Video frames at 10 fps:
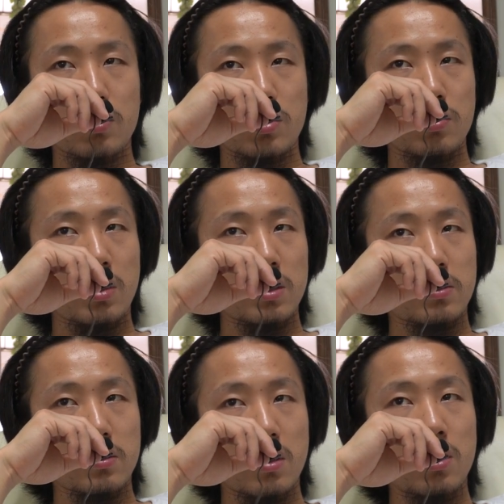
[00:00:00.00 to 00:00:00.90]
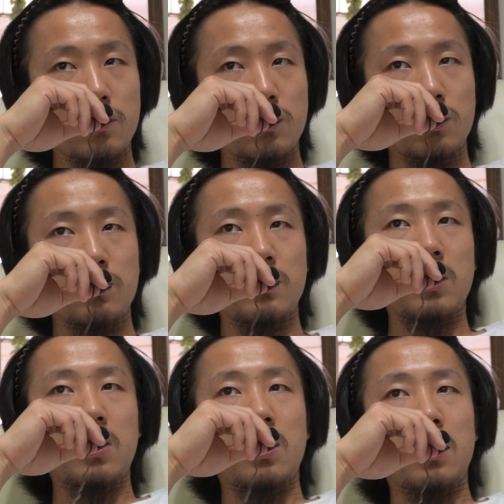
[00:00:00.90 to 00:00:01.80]
to her room.
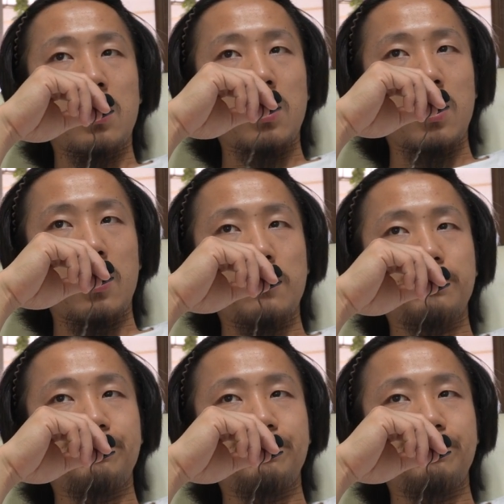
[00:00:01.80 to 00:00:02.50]
Yeah,